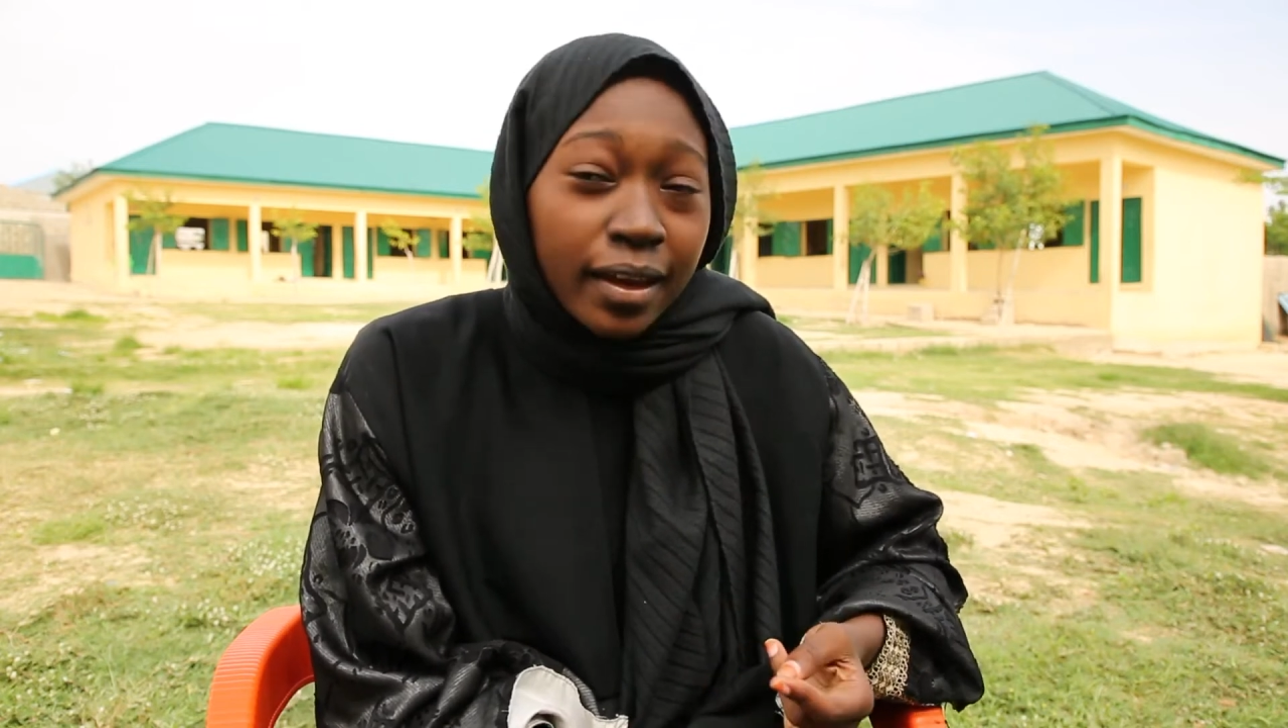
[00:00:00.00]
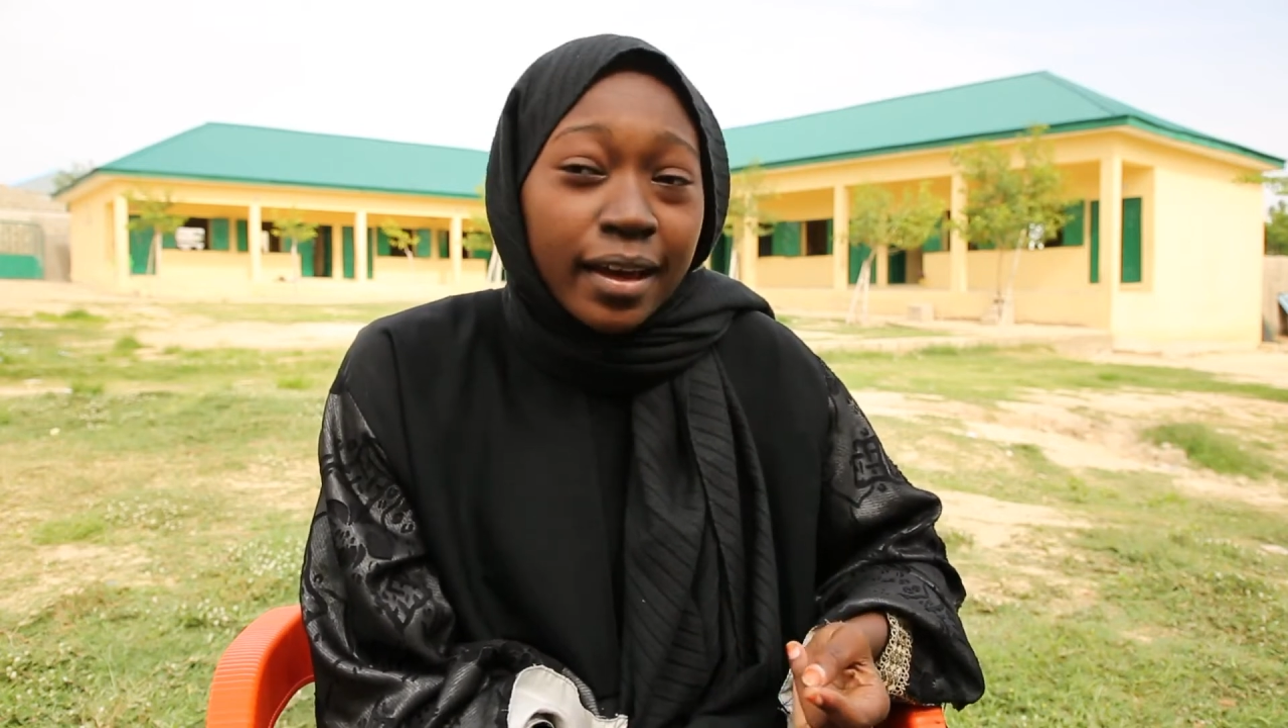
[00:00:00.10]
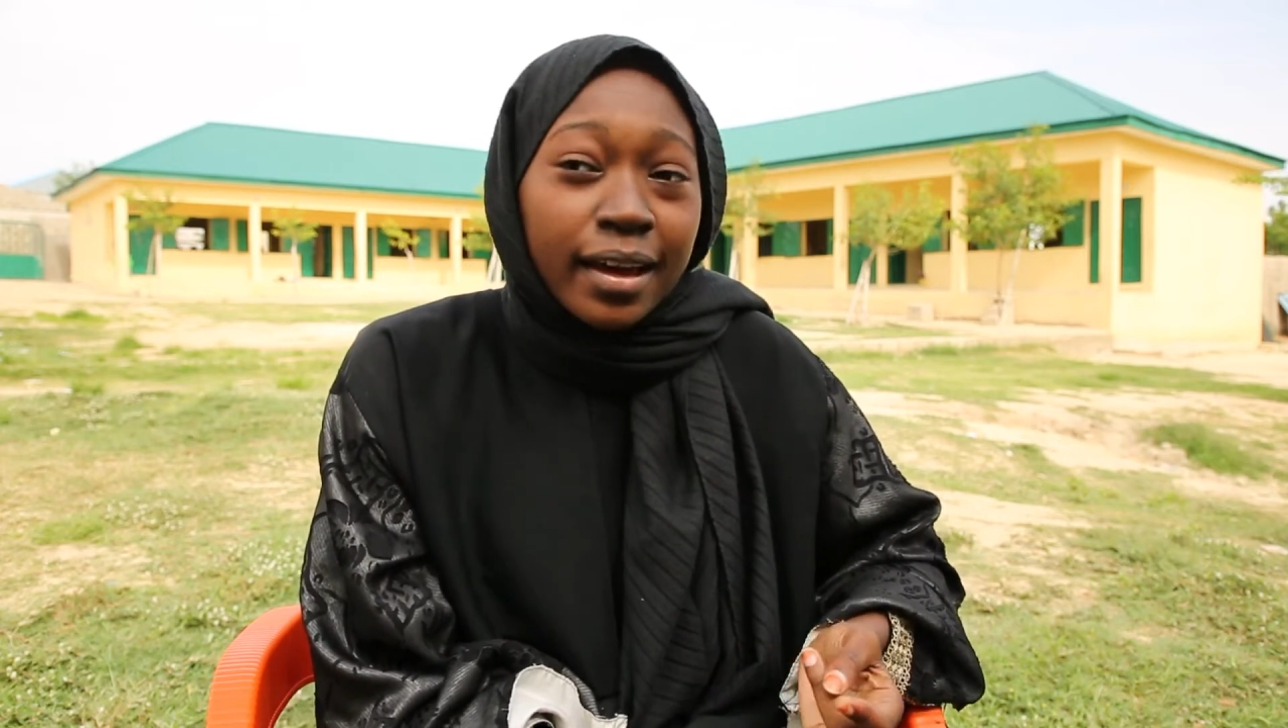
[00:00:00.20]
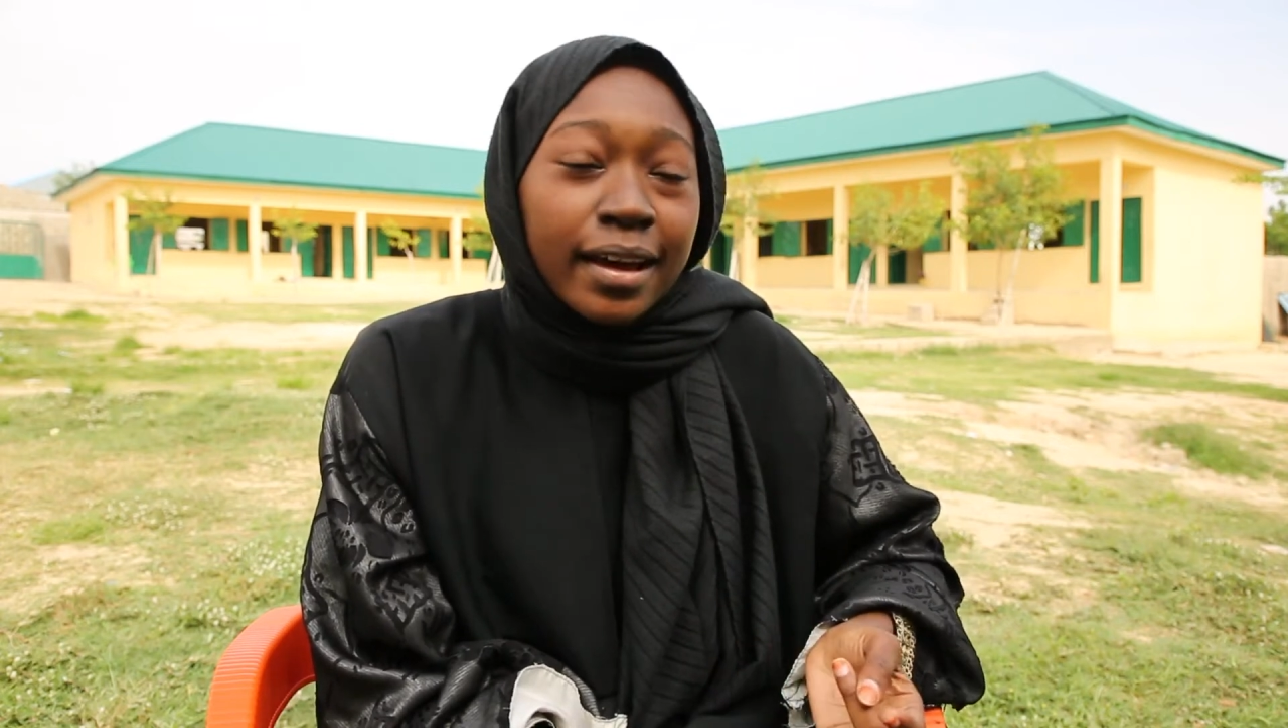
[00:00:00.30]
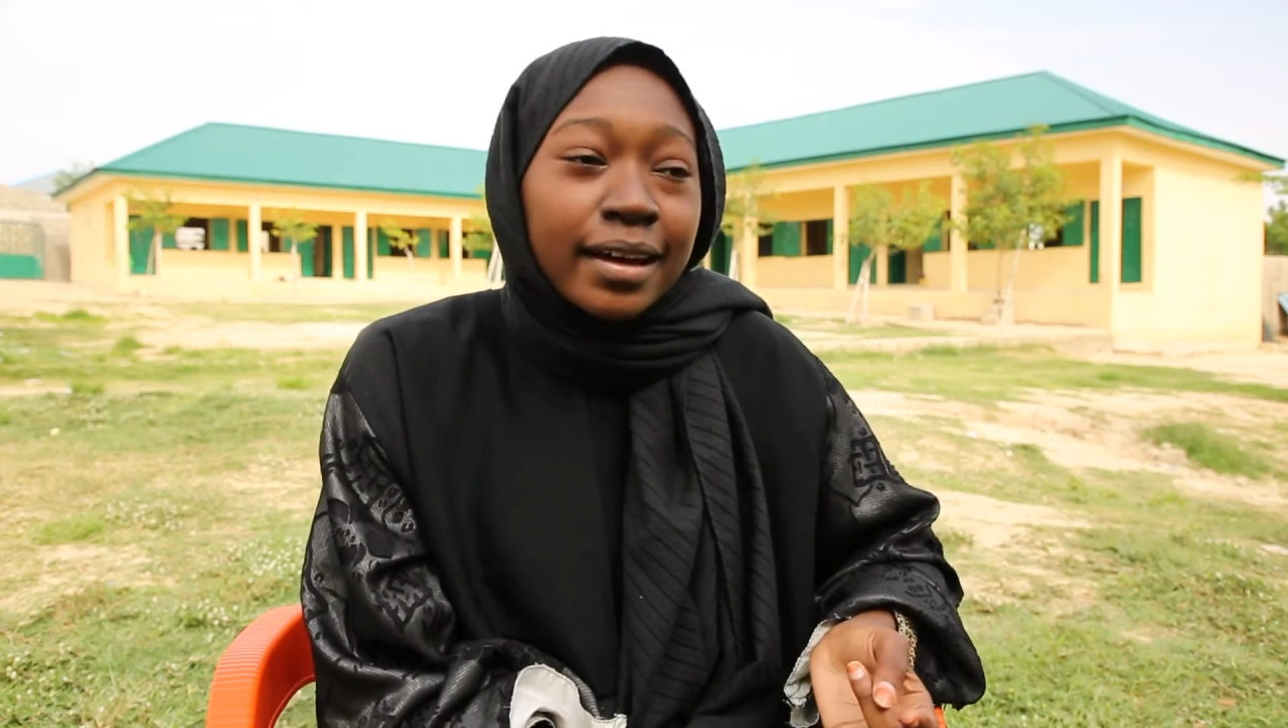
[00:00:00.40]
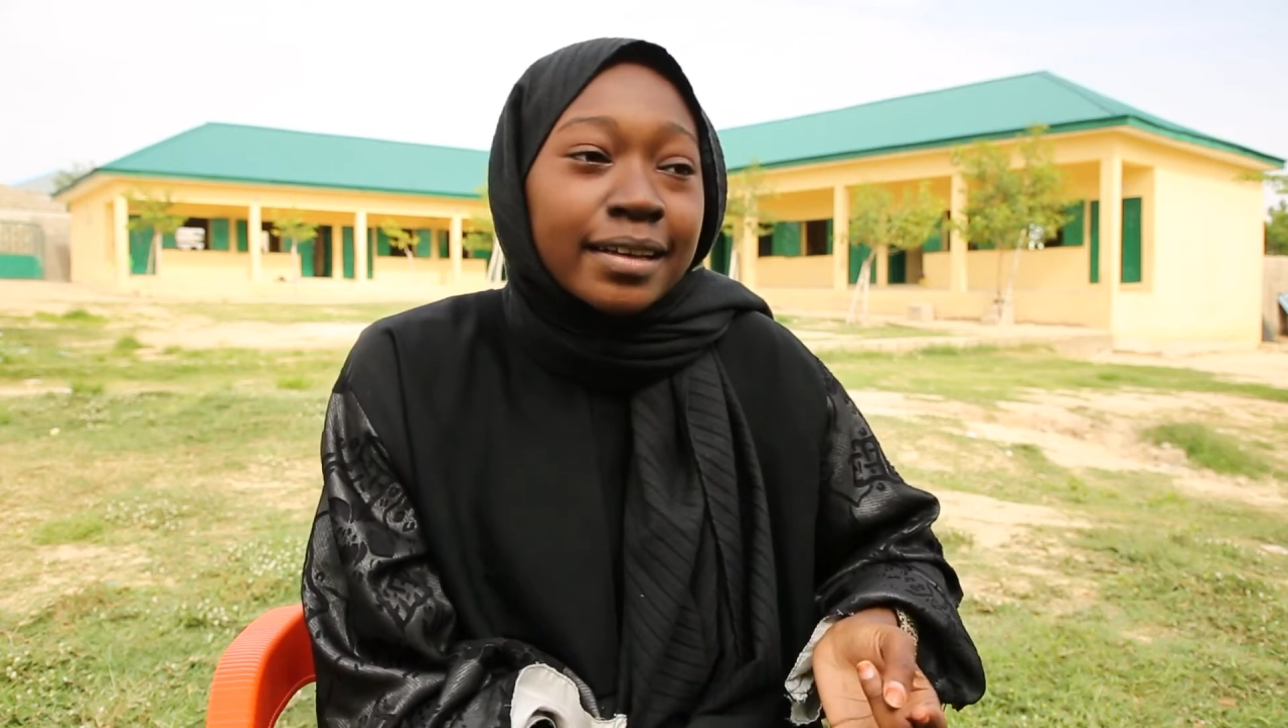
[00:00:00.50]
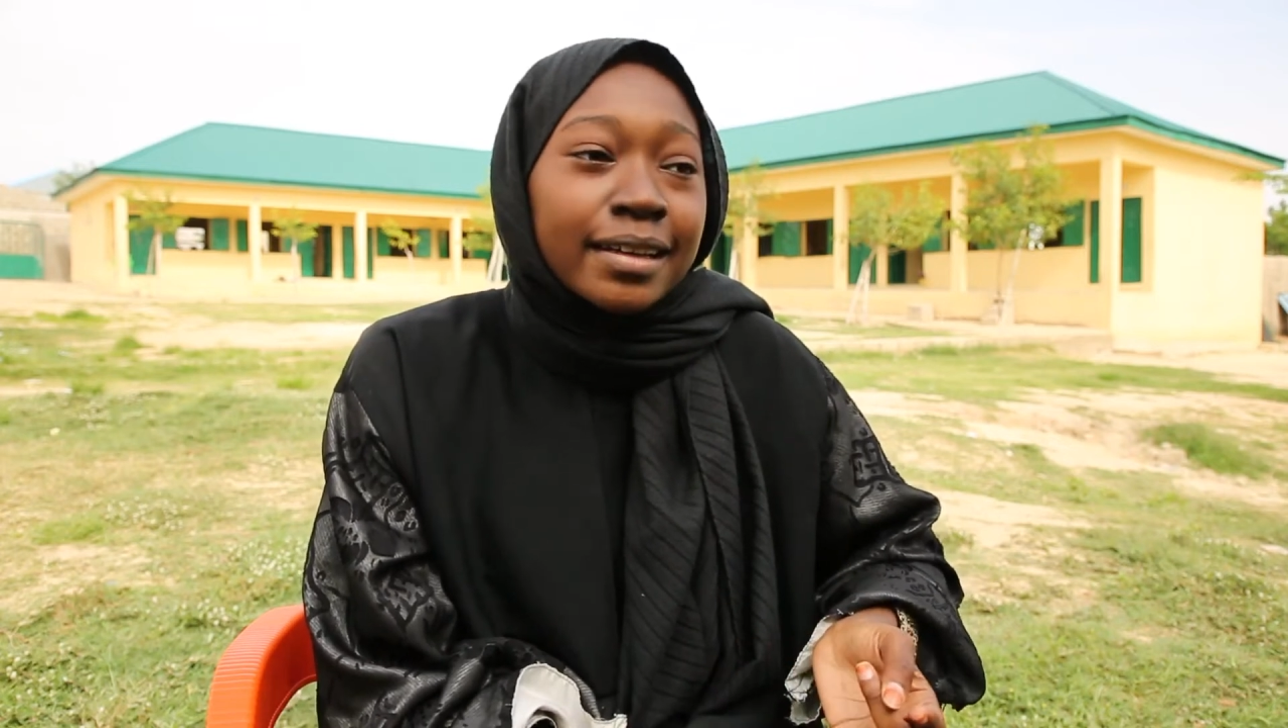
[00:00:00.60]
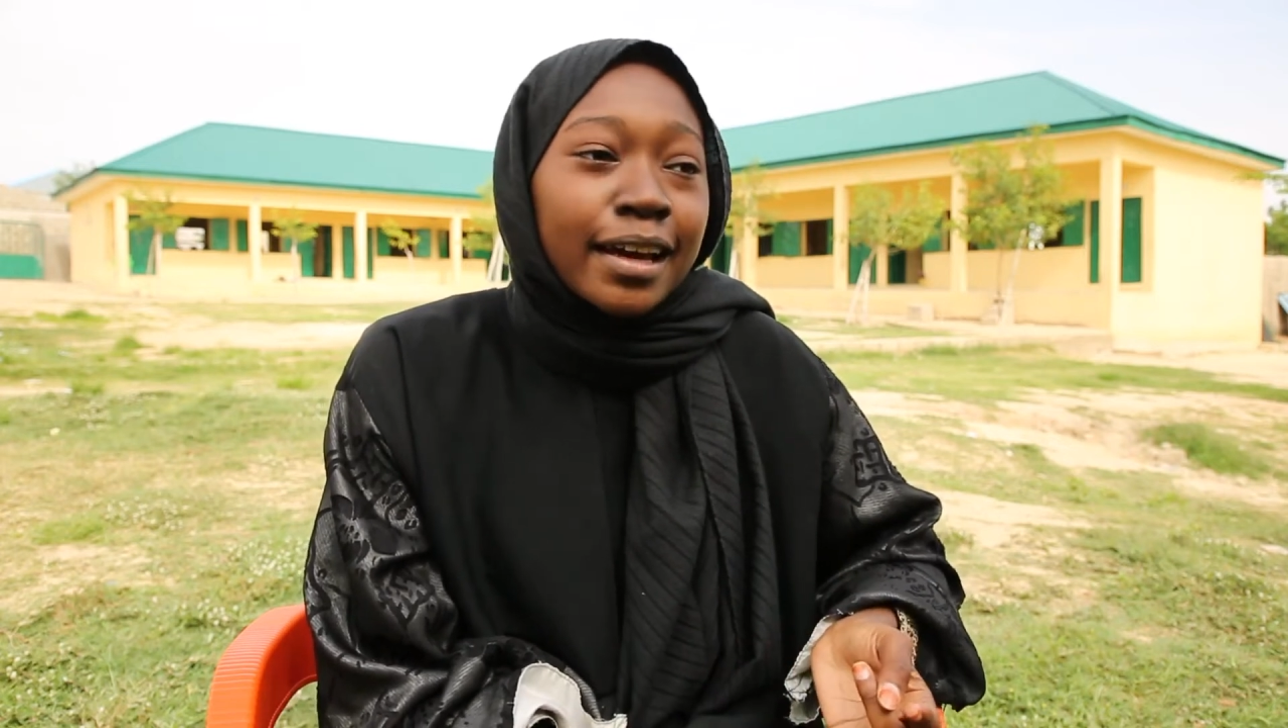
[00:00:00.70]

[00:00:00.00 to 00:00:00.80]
and